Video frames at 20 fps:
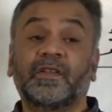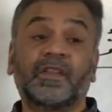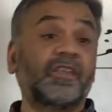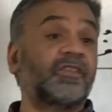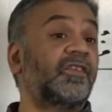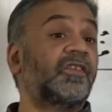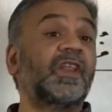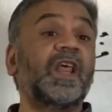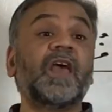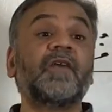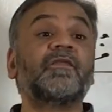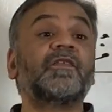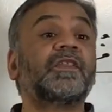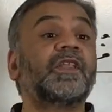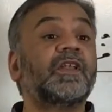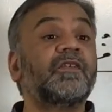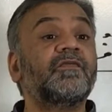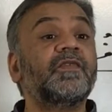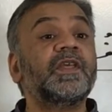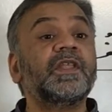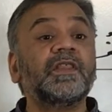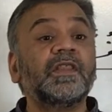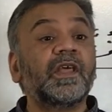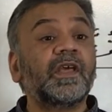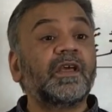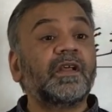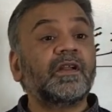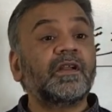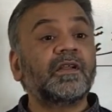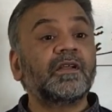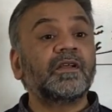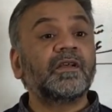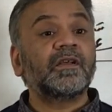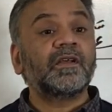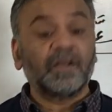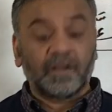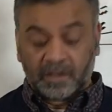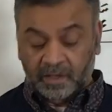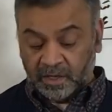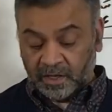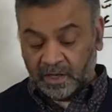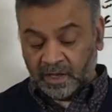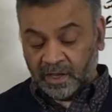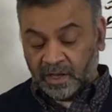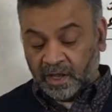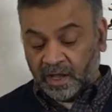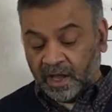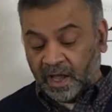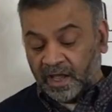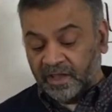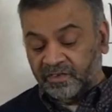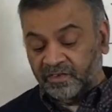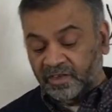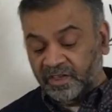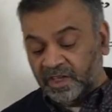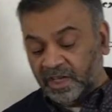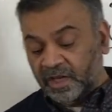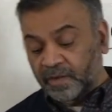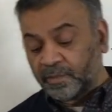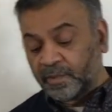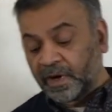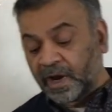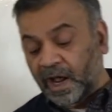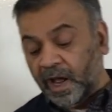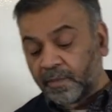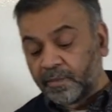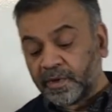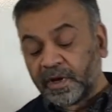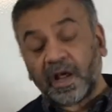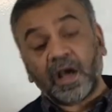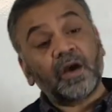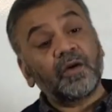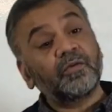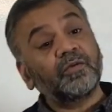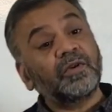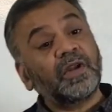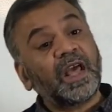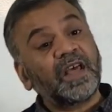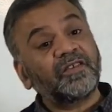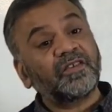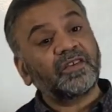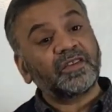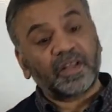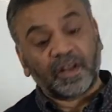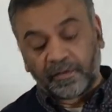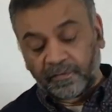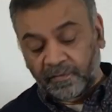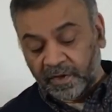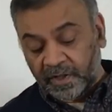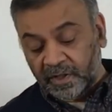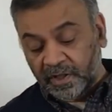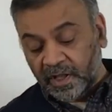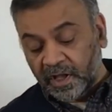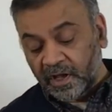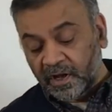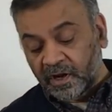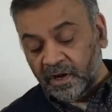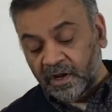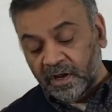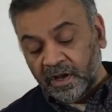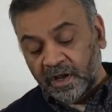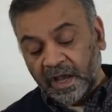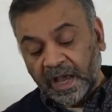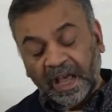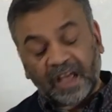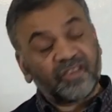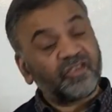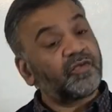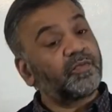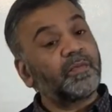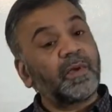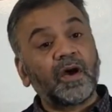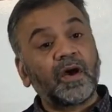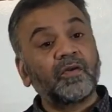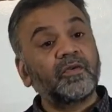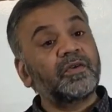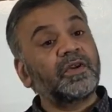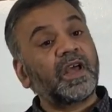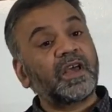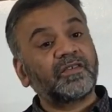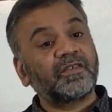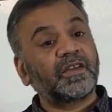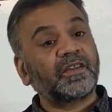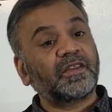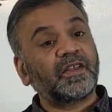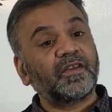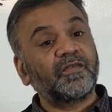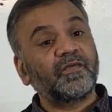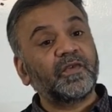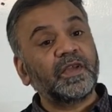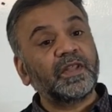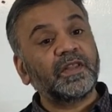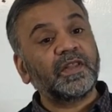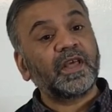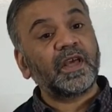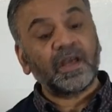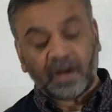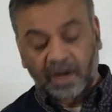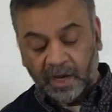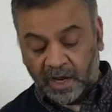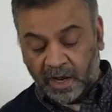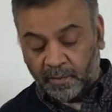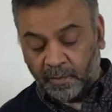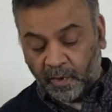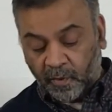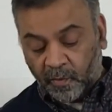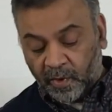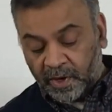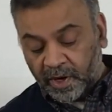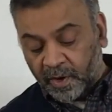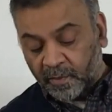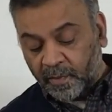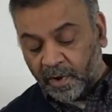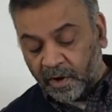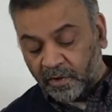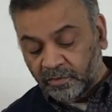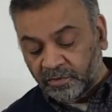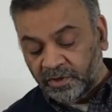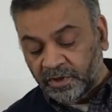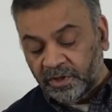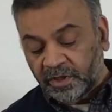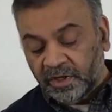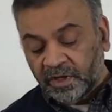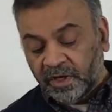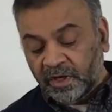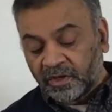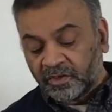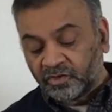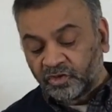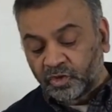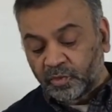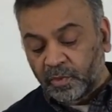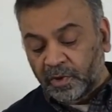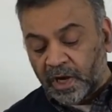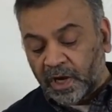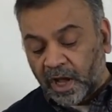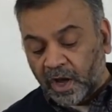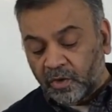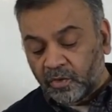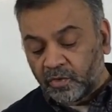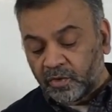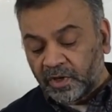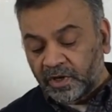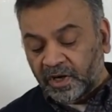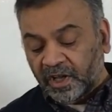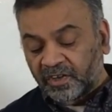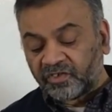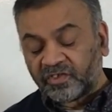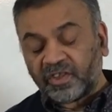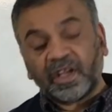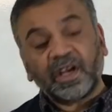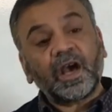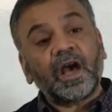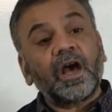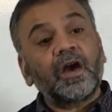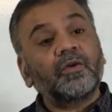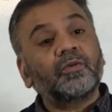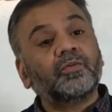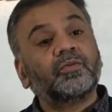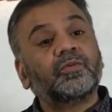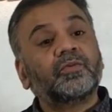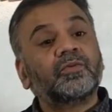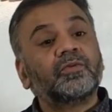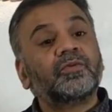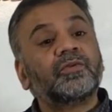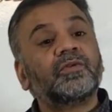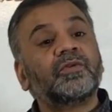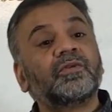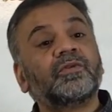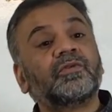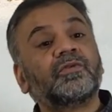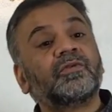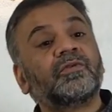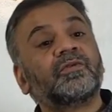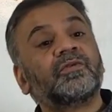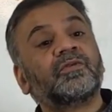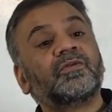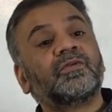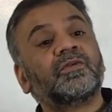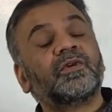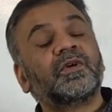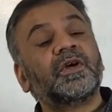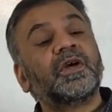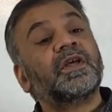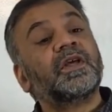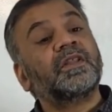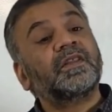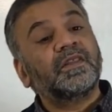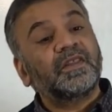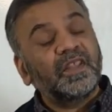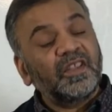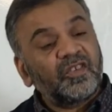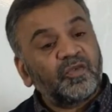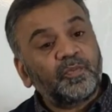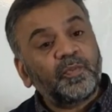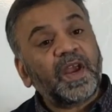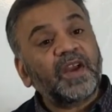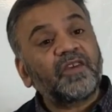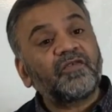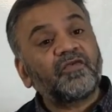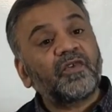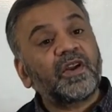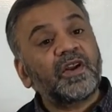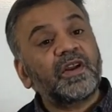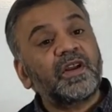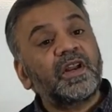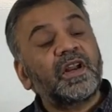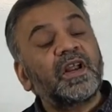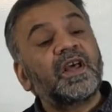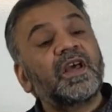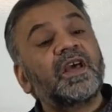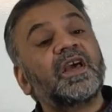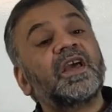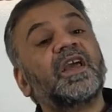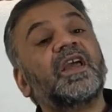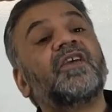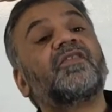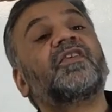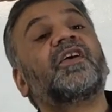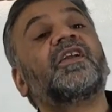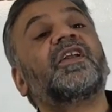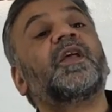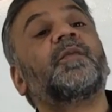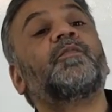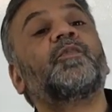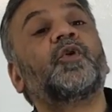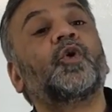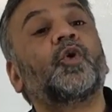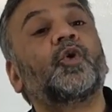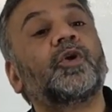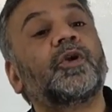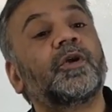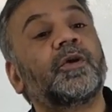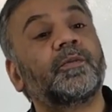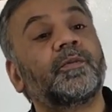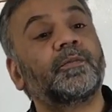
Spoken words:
Does not have a tanween there. I see Ibn Abnaun has a tanween there, Asmaun has a tanween there, but what about Zumala'u and Astiqa'u? This pattern is a diptote.